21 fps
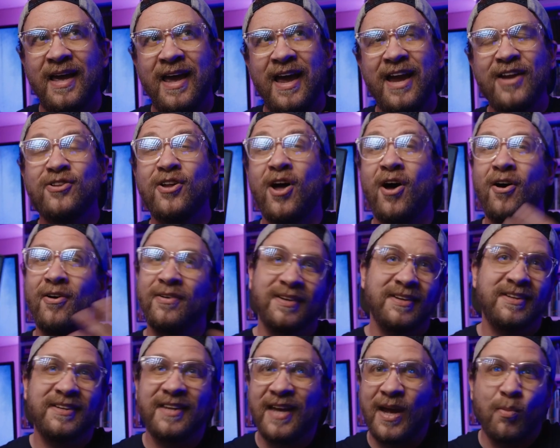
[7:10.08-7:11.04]
it's all in
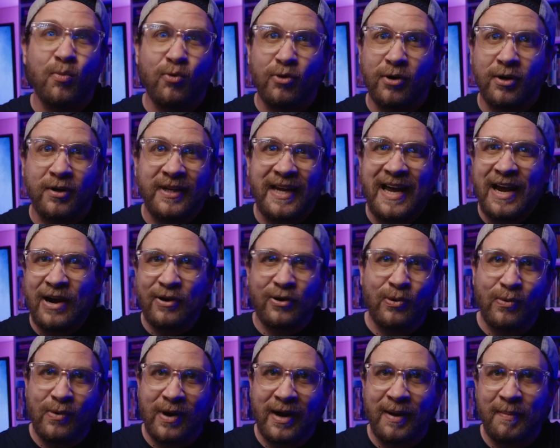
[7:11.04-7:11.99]
the same world. I don't
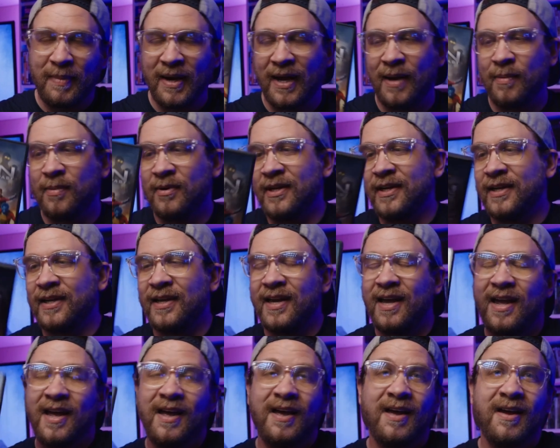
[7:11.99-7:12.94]
know why I'm babbling.
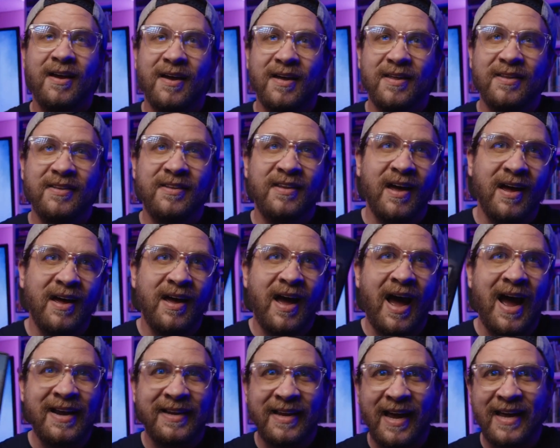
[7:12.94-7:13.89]

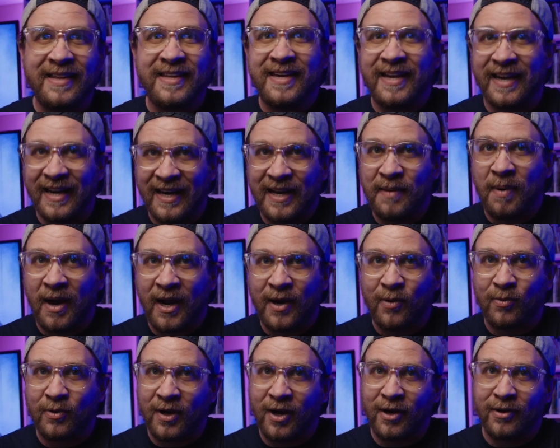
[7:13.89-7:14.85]
I think anybody
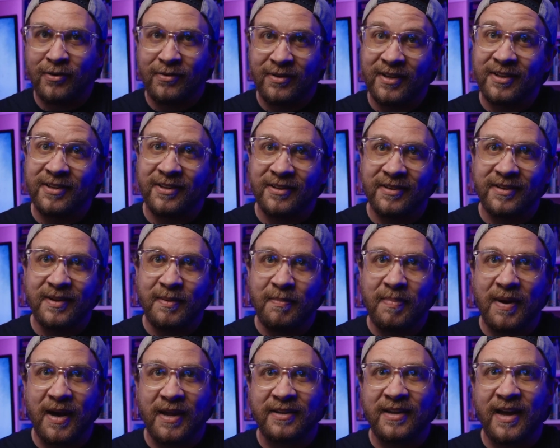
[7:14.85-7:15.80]
would argue this is the
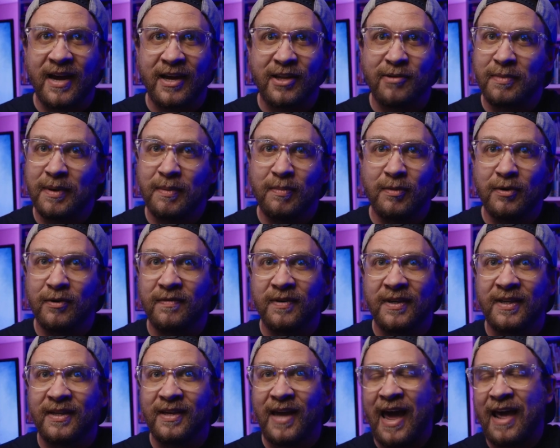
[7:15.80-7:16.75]
best X-Men
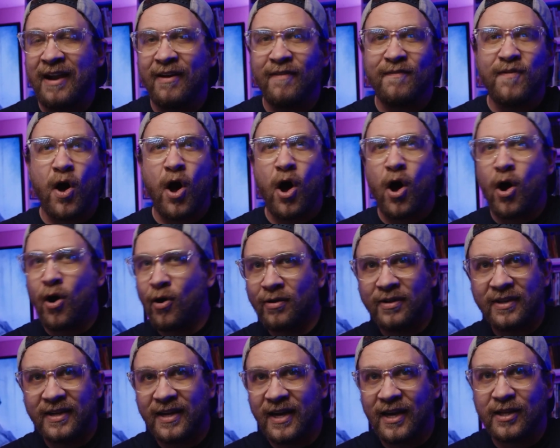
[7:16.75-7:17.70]
movie out of all
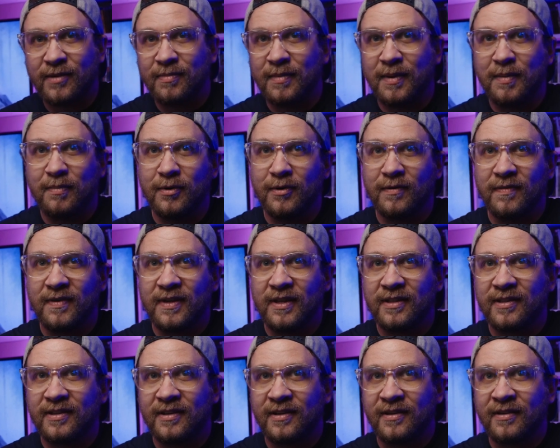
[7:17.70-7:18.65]
of the X-Men
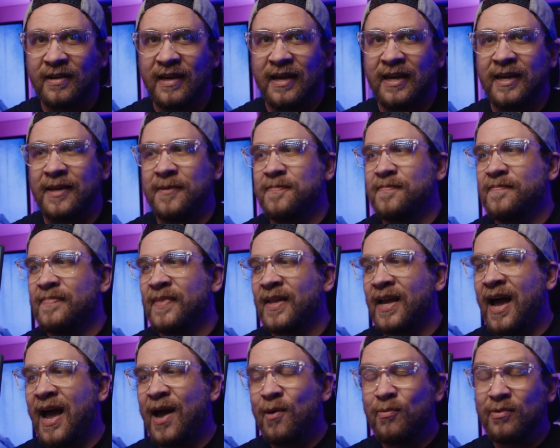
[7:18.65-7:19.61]
movies. Like,
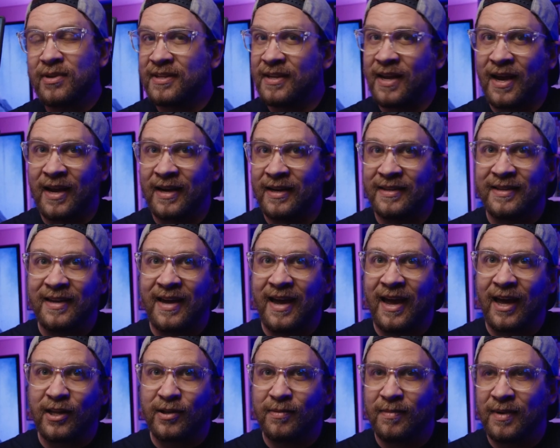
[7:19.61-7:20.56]
I was not into
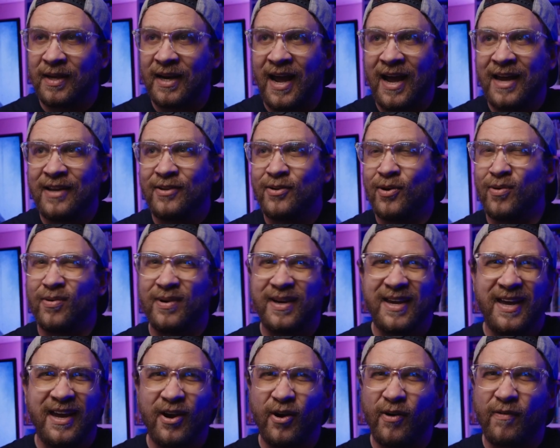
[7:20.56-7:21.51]
X-Men. I don't
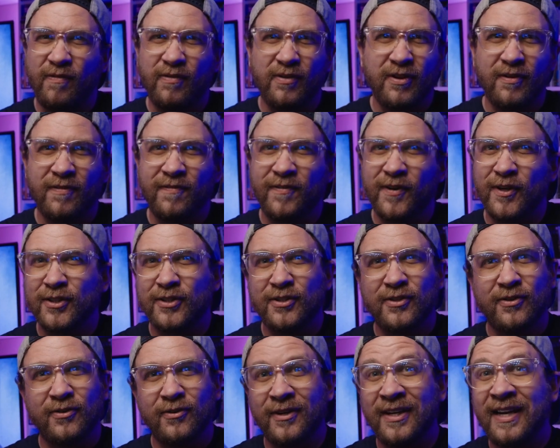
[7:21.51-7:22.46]
care for the
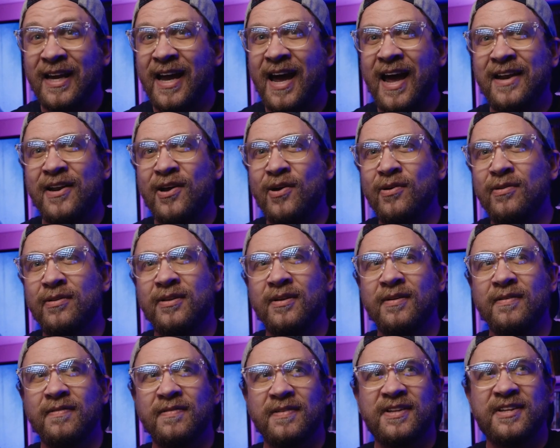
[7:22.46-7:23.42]
first 3. I know
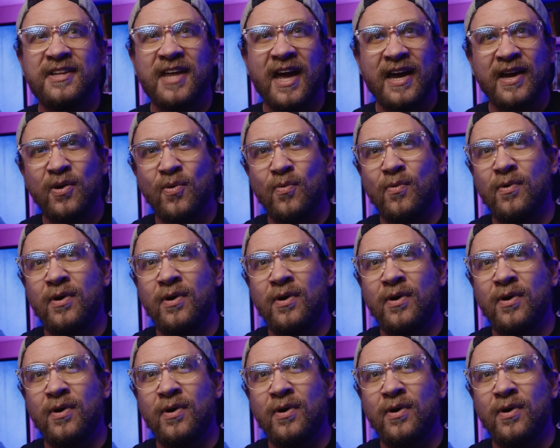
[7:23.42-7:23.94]
the second